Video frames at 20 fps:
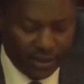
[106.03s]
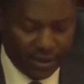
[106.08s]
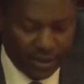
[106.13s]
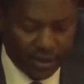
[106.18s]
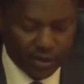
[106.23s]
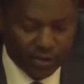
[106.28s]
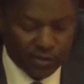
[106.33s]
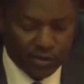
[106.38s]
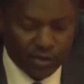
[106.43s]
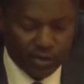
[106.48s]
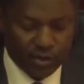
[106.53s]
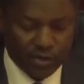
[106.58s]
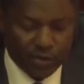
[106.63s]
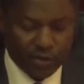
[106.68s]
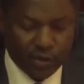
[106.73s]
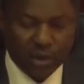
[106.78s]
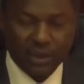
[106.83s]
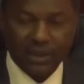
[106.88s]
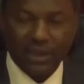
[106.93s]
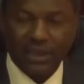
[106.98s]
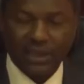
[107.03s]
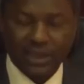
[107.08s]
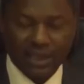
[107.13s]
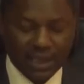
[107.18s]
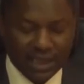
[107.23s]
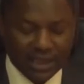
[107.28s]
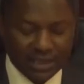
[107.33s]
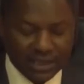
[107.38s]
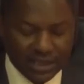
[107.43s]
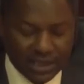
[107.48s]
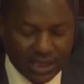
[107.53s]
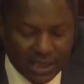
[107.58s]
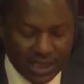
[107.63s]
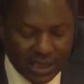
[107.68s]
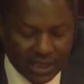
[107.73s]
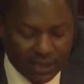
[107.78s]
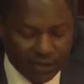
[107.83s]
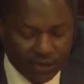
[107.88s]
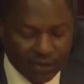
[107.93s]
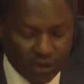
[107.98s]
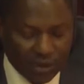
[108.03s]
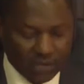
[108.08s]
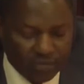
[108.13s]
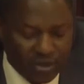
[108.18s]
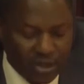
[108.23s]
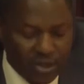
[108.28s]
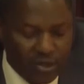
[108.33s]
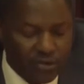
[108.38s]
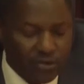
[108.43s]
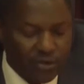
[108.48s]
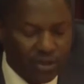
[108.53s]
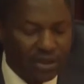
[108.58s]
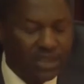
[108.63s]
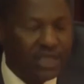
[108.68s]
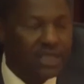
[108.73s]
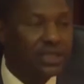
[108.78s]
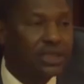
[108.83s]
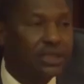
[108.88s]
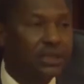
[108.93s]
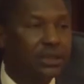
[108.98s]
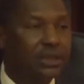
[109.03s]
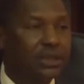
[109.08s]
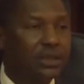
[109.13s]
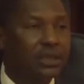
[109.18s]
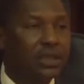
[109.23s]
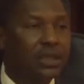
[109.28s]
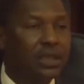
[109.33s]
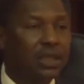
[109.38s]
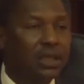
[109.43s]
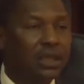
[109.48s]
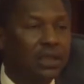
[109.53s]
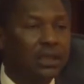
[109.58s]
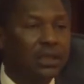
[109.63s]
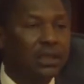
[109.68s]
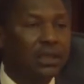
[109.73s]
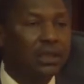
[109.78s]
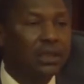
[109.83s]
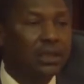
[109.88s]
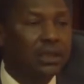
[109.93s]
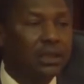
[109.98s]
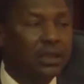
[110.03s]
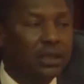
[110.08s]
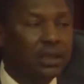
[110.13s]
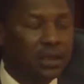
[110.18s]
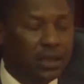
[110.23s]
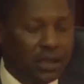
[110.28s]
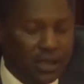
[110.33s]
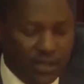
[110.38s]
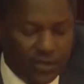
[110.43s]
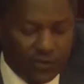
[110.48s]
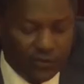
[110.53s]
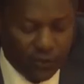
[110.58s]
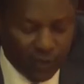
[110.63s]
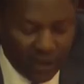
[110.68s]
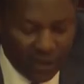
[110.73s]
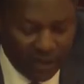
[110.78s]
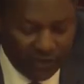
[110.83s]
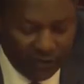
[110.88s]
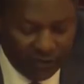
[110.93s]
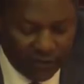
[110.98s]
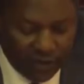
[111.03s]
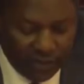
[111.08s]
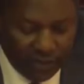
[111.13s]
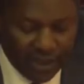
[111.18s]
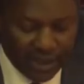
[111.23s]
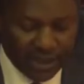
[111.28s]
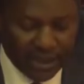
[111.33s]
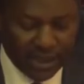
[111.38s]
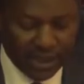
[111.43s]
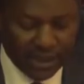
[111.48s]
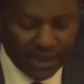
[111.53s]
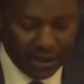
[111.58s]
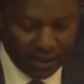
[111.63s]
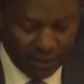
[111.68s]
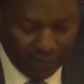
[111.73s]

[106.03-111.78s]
is to ensure that the national anti-corruption strategy is fully implemented.